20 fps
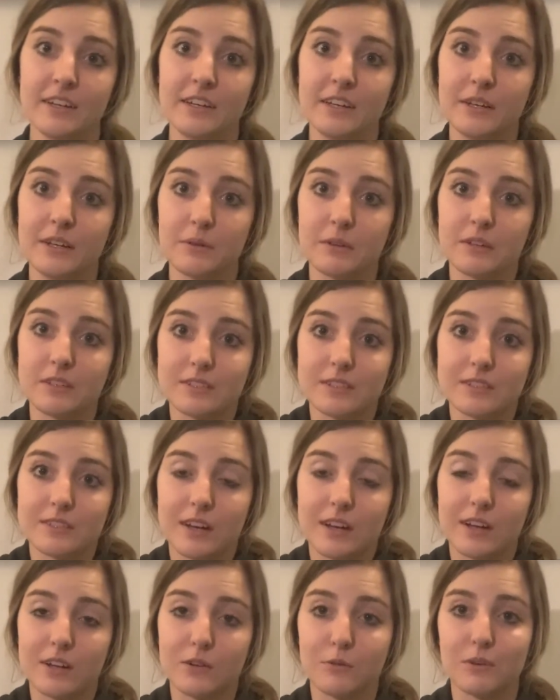because it's
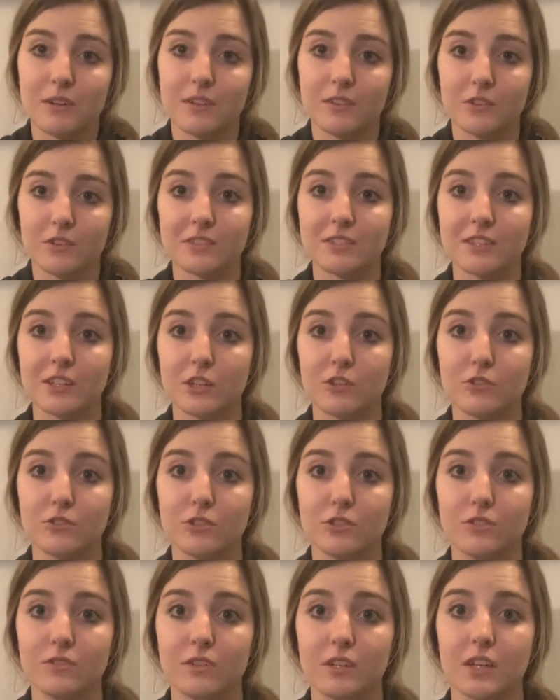kind of what it looks like you're
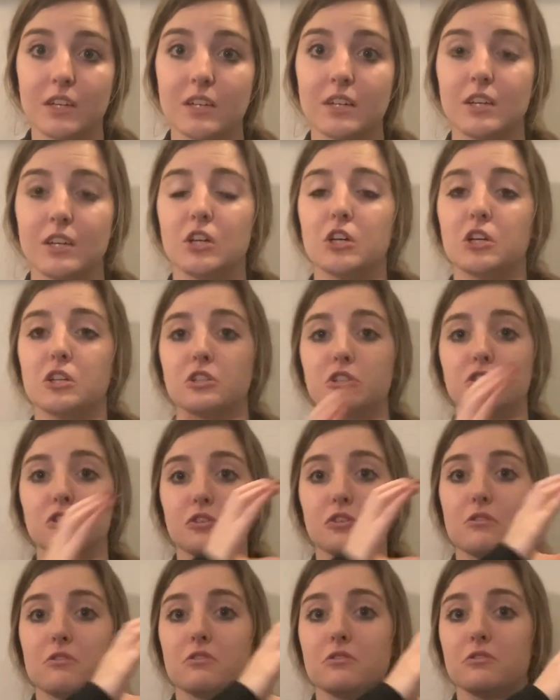doing. So
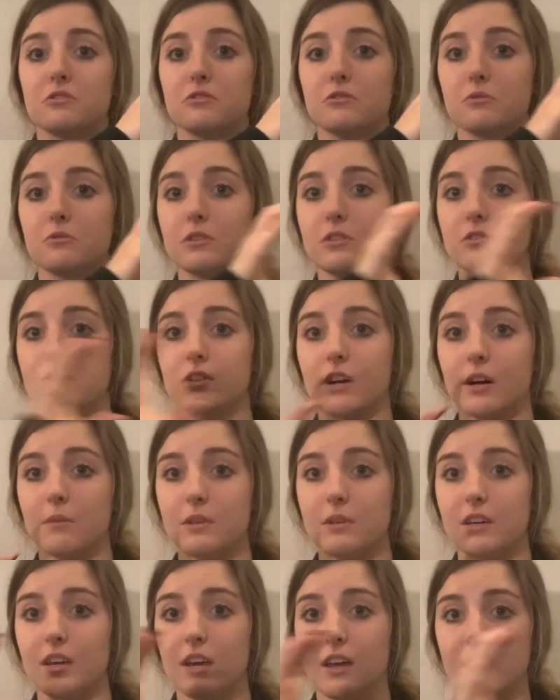you do, with your dominant
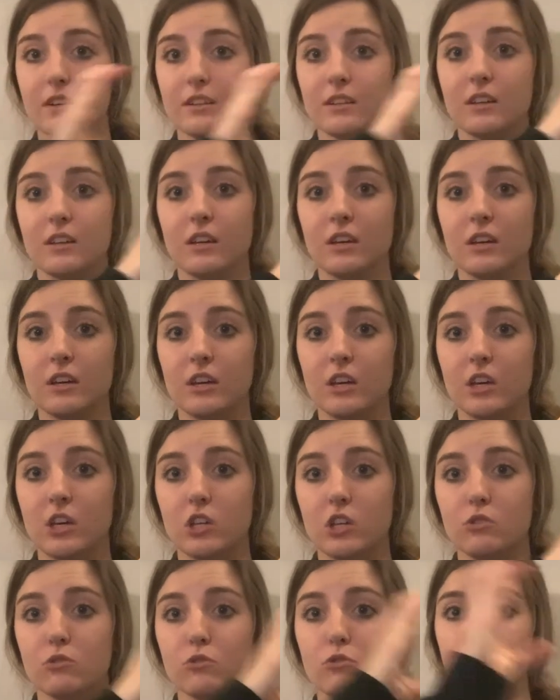hand, you
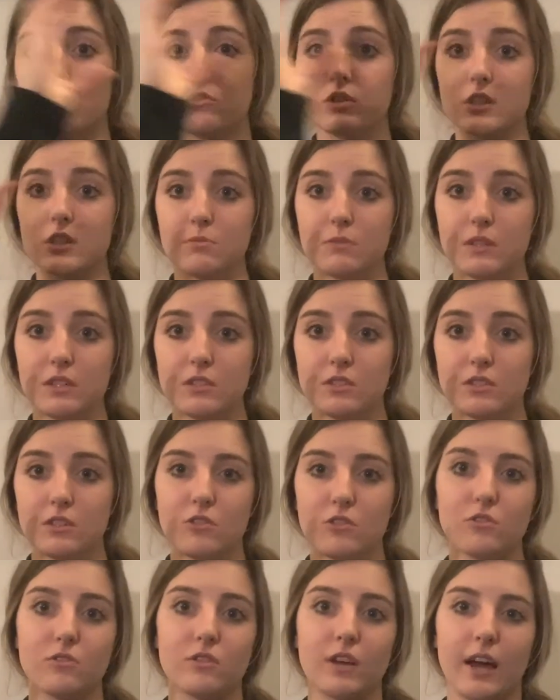do Christmas. You
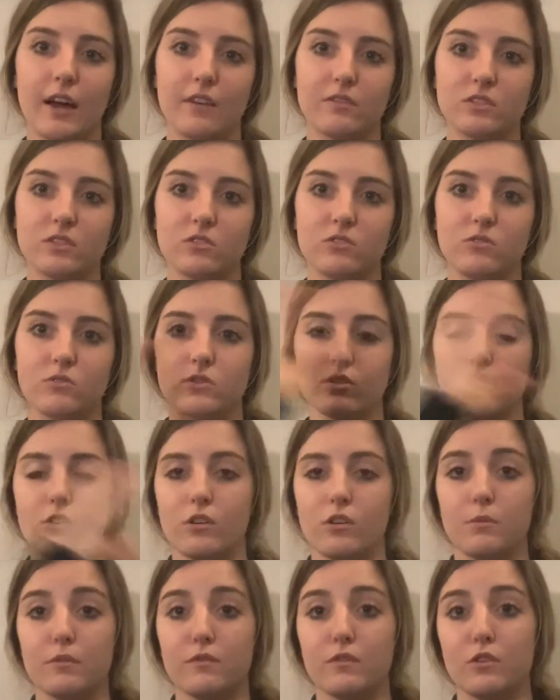don't have to use the arm
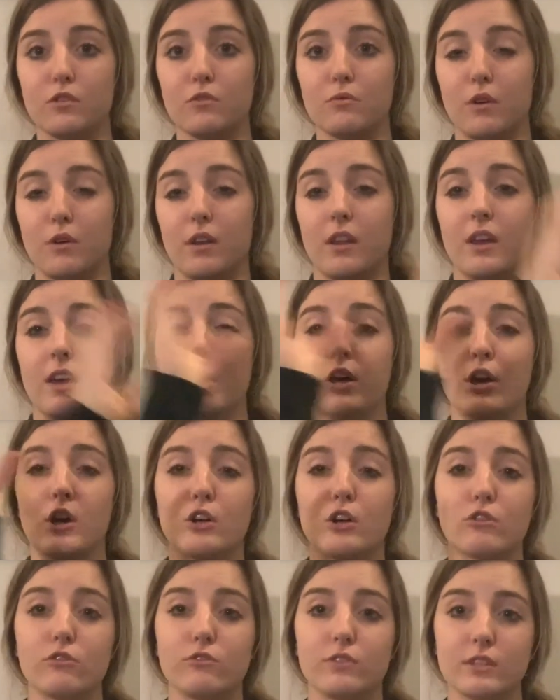if you don't want.
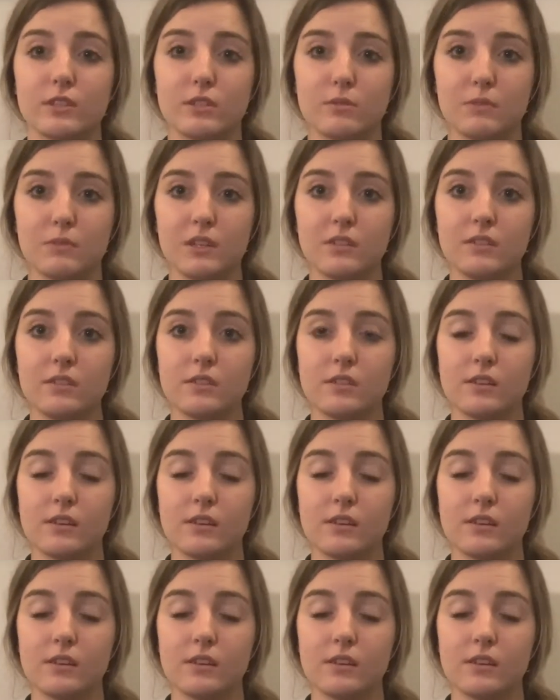Christmas.